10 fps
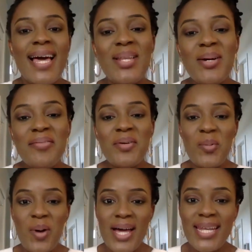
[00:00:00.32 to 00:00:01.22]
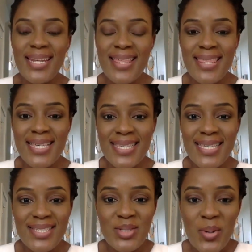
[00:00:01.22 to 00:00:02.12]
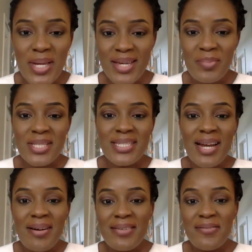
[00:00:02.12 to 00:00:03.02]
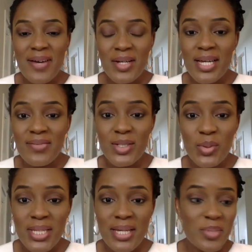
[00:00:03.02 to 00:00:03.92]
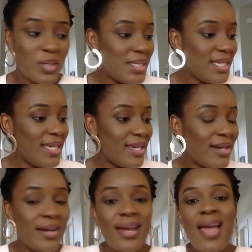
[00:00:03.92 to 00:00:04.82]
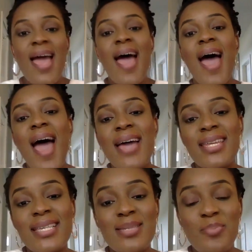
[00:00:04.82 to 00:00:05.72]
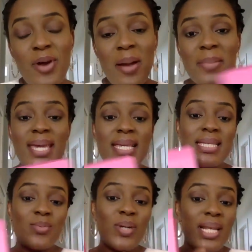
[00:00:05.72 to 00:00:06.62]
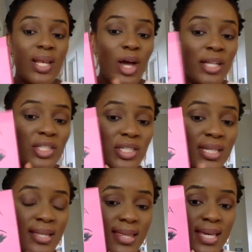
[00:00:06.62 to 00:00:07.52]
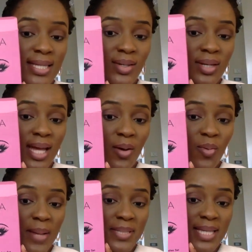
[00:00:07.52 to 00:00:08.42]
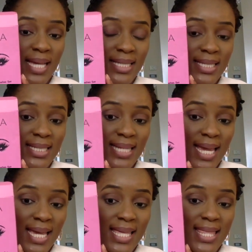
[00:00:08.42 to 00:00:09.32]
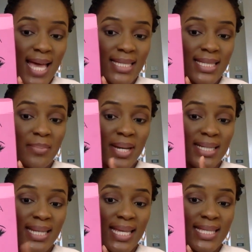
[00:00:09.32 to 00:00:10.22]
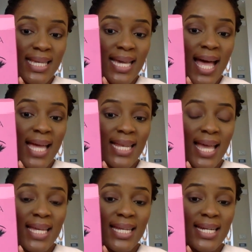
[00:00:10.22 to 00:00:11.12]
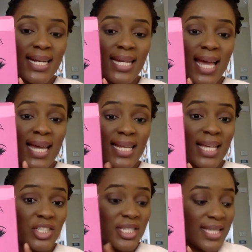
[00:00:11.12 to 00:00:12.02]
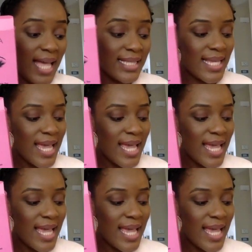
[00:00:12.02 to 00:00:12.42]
Hello everyone, this is Doniaa Motara, the founder of Adoniaa Beauty here. And as promised, we launched this on our website today. That's the Magnetic Eyeliner and Eyelash Set.